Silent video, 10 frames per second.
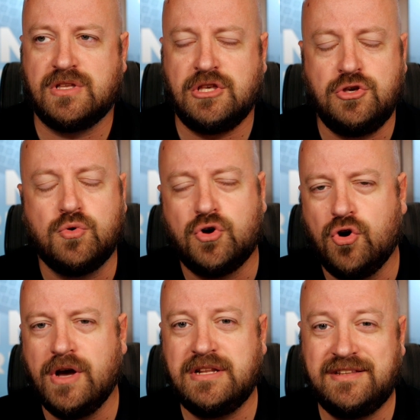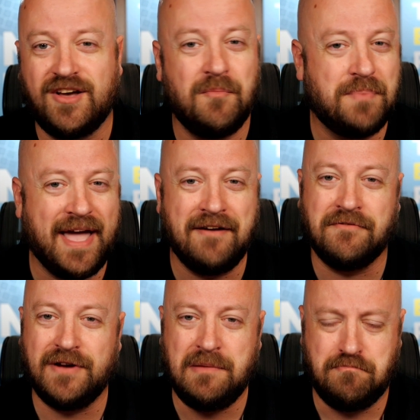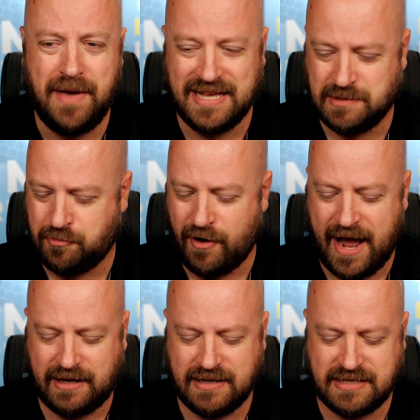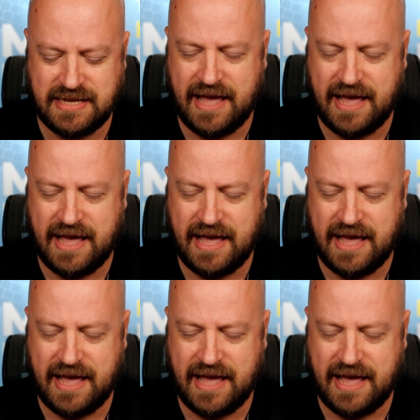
You could dump every best practice,